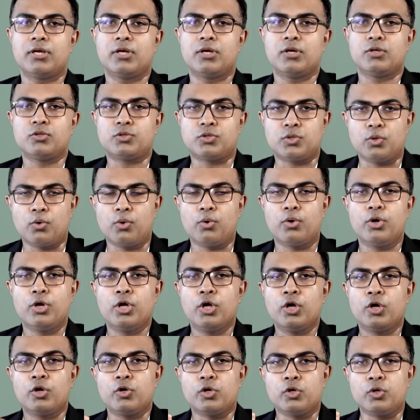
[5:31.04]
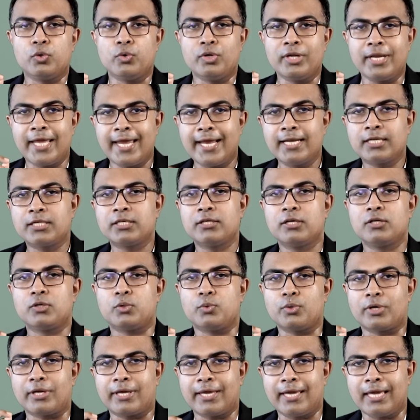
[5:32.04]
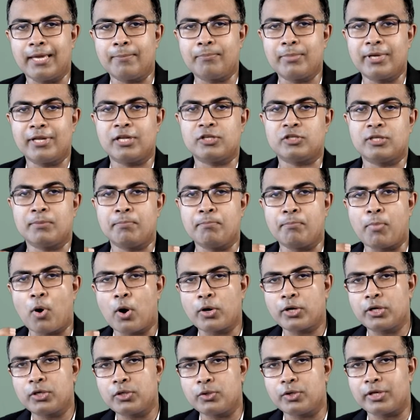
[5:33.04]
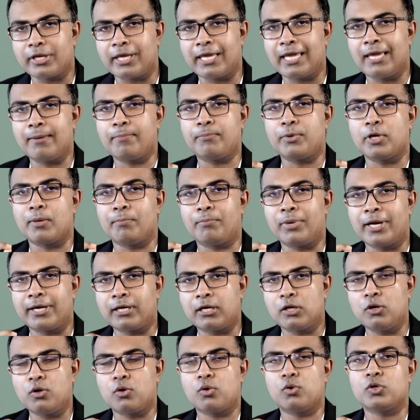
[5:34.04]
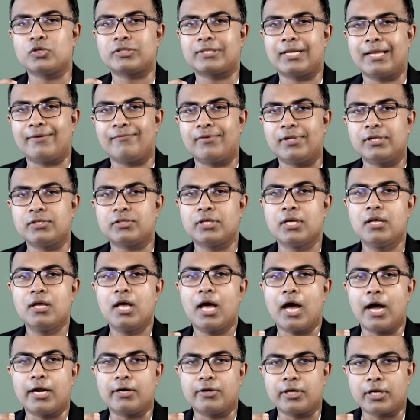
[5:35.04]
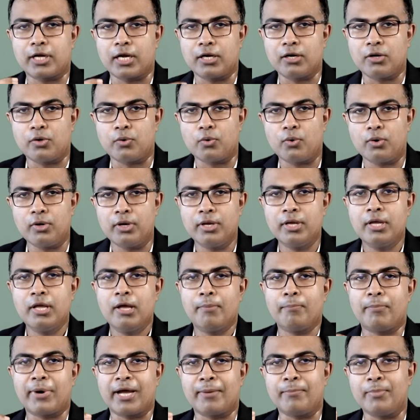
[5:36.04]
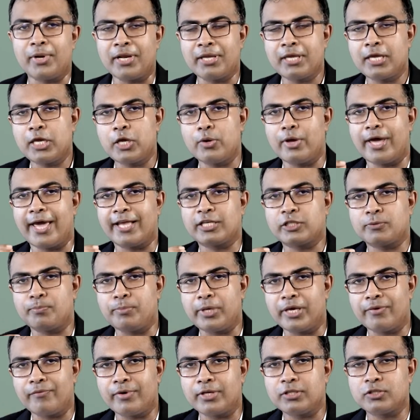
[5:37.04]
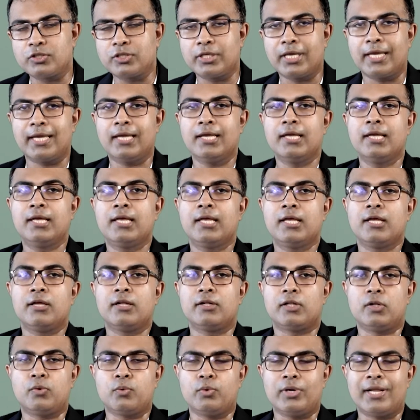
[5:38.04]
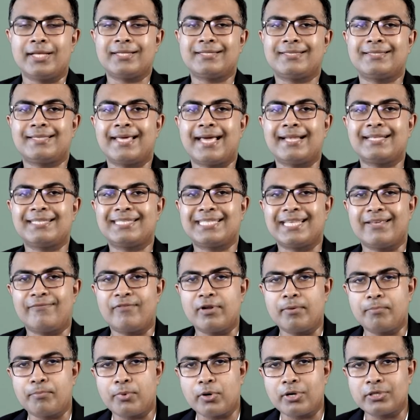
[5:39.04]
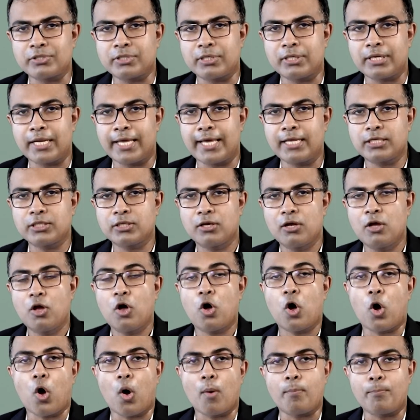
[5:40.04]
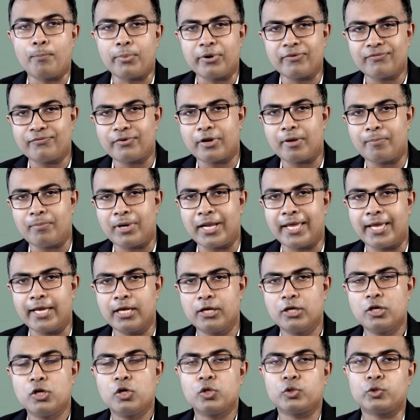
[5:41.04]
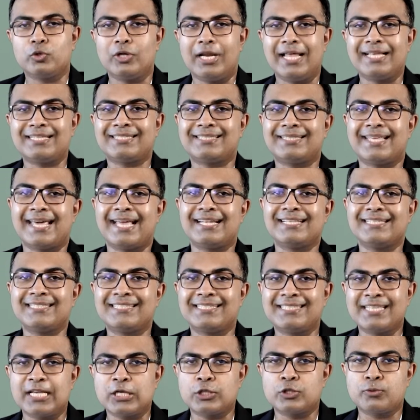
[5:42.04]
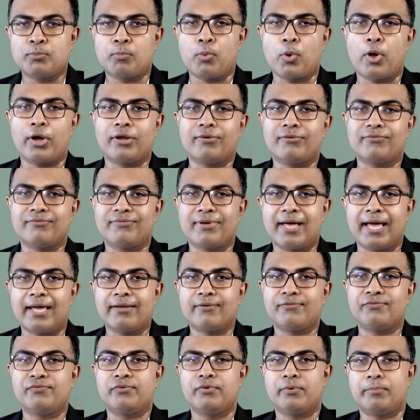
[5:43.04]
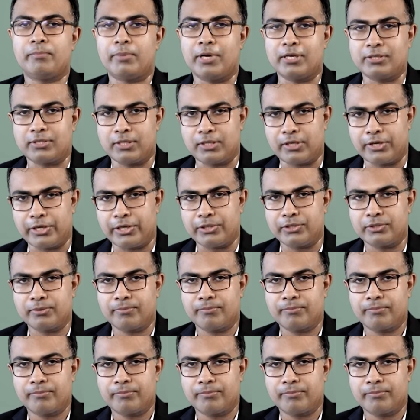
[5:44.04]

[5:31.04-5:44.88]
So it is important to keep your blood glucose levels under control by bringing your HbA1c to less than 7% or preferably to less than 6.5%.